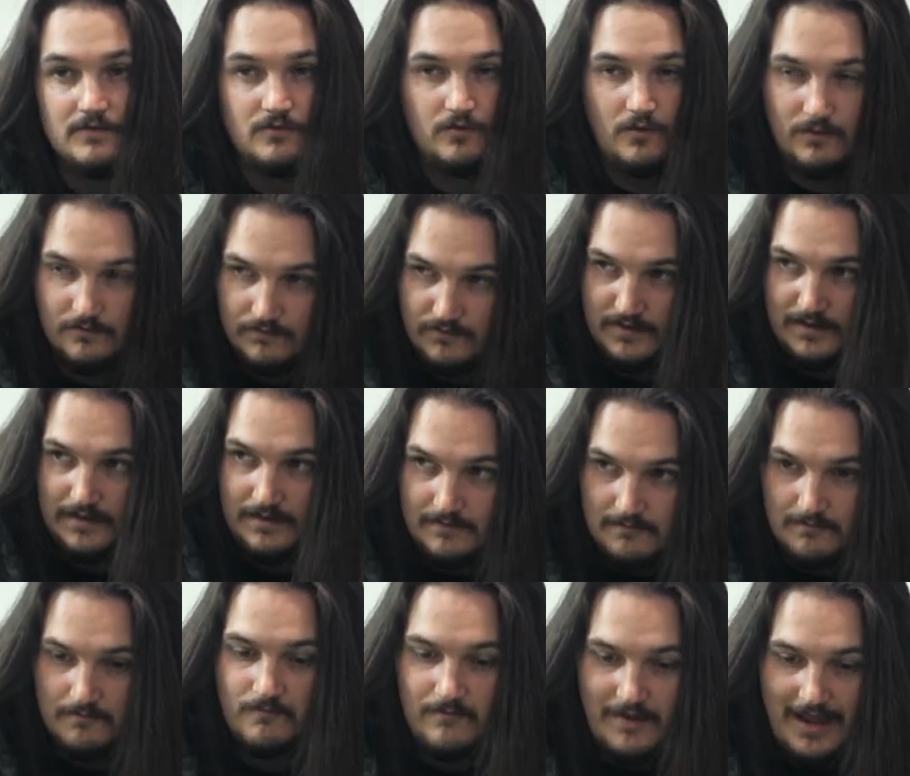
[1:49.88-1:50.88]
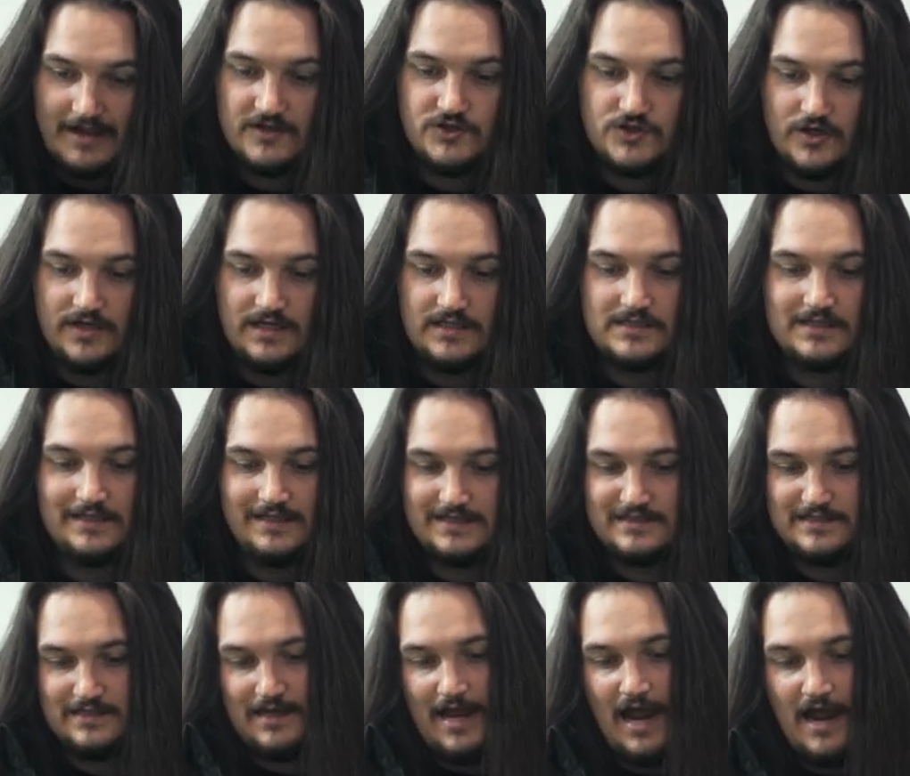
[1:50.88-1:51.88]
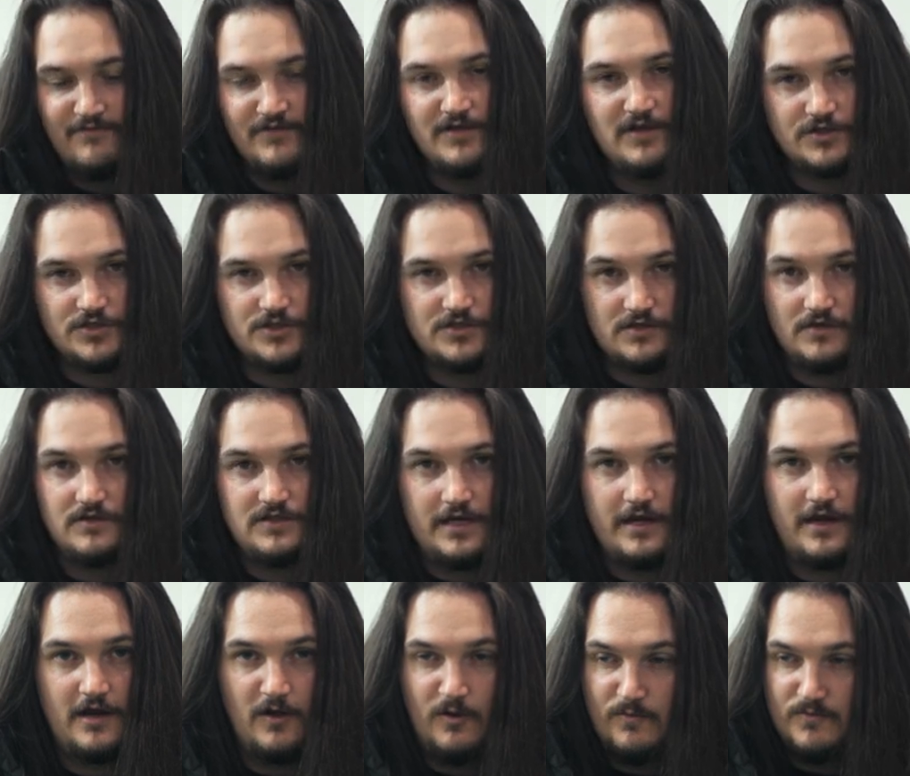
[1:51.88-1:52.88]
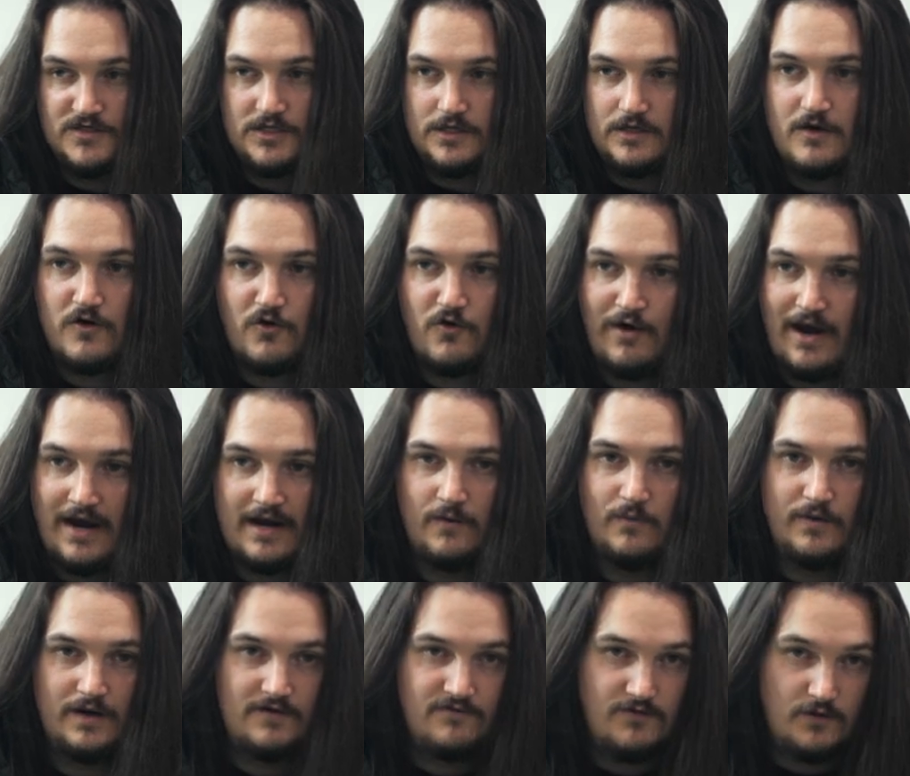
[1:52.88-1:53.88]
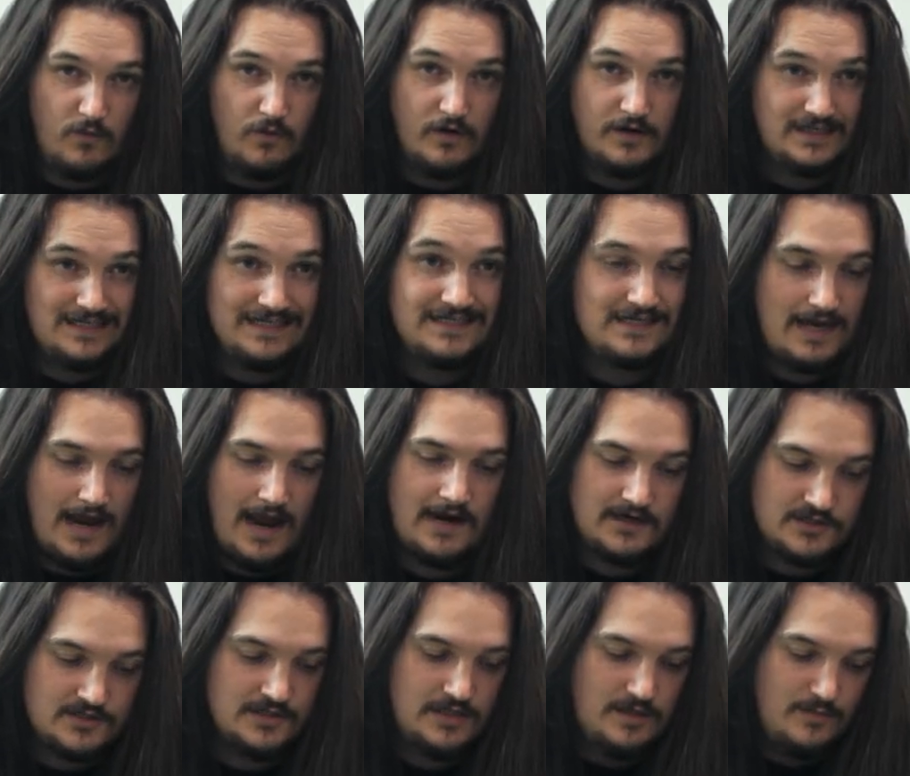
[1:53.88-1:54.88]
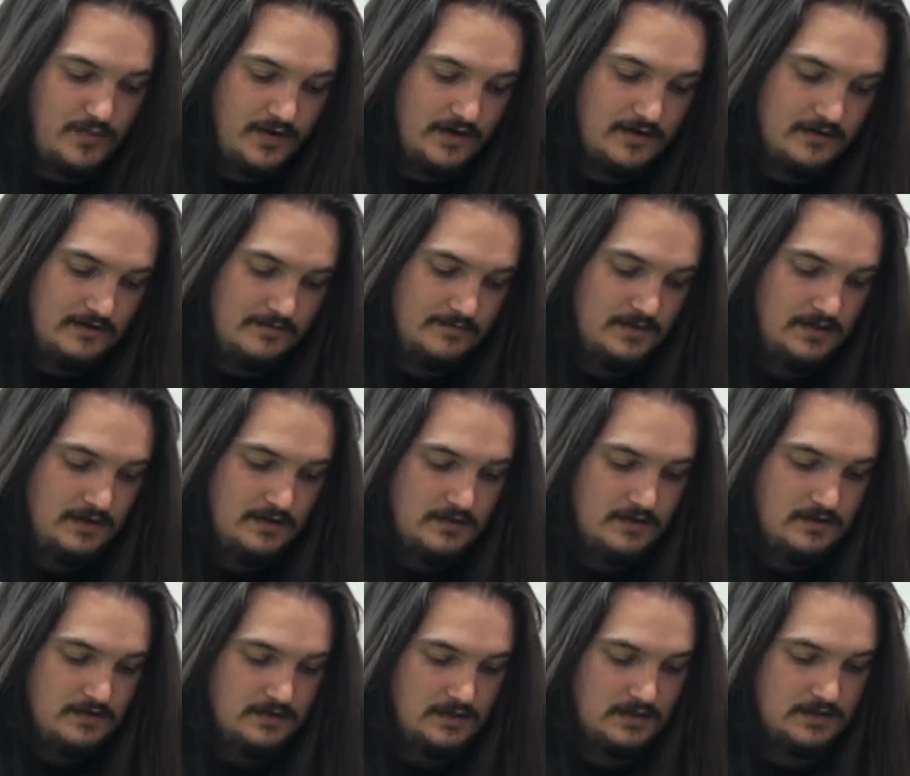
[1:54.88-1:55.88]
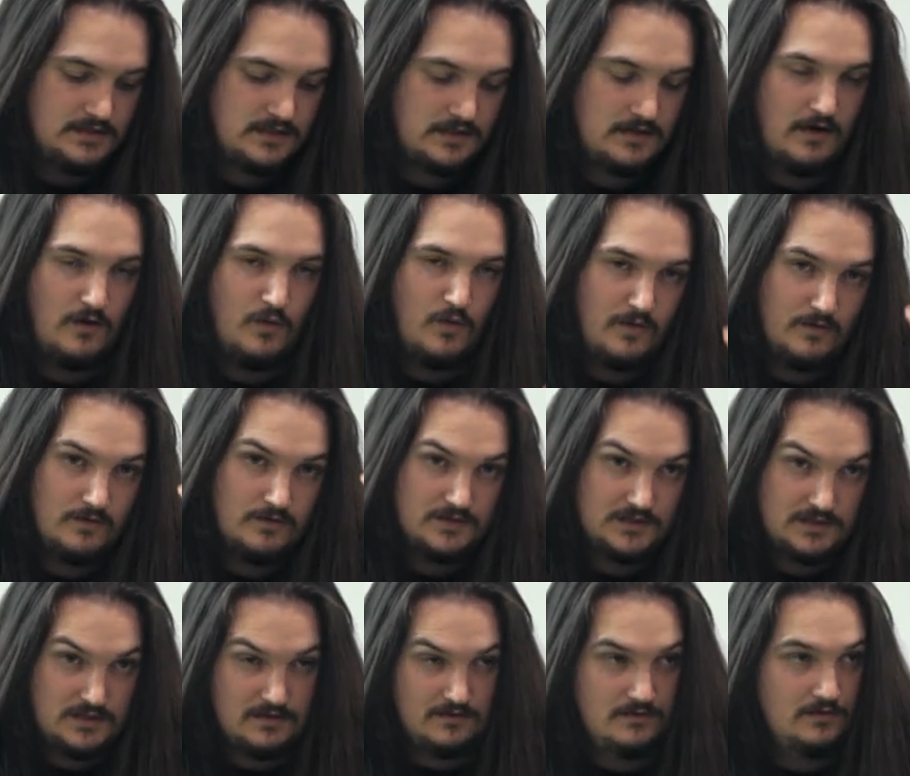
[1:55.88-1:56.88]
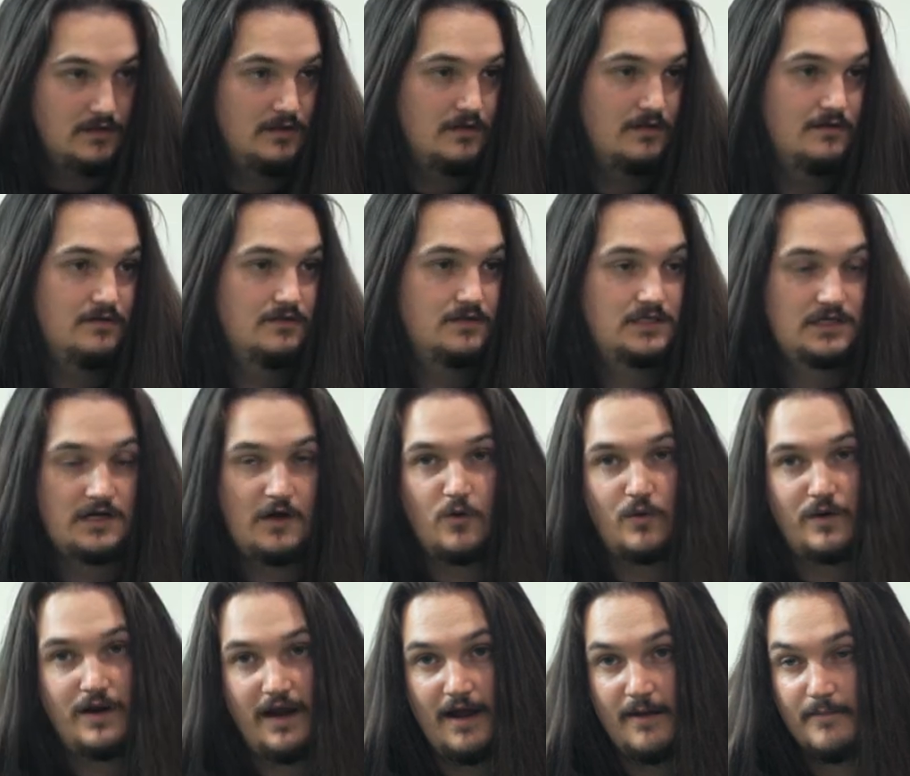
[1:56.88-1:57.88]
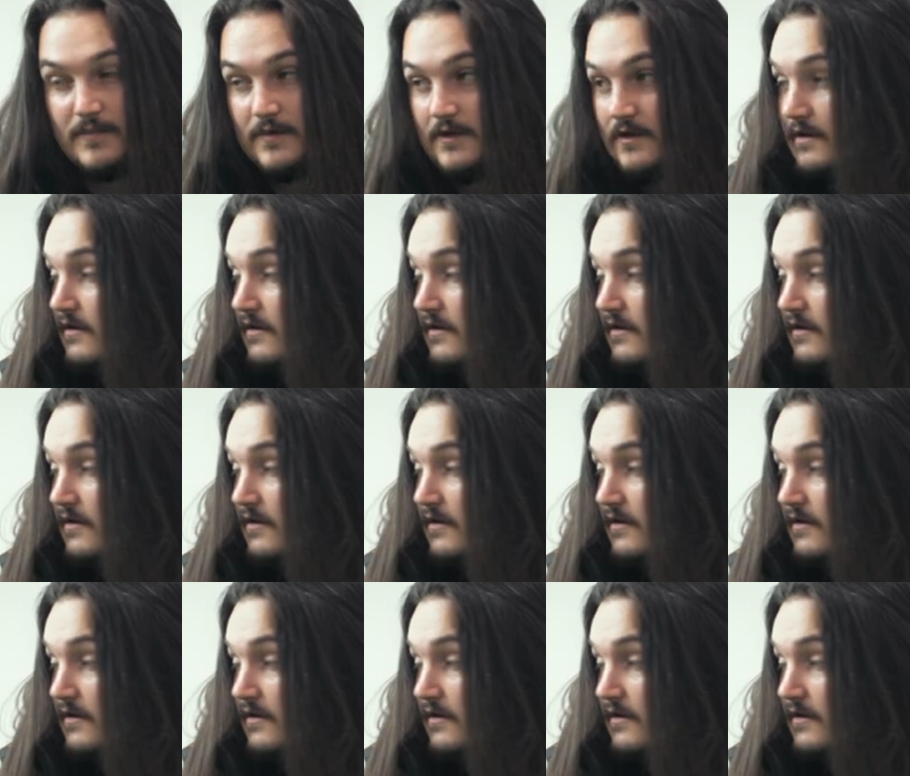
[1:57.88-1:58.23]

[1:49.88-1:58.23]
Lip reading: or extra intellect, having it just on your helm so you can crack it whenever you want is actually better than Skull Cap.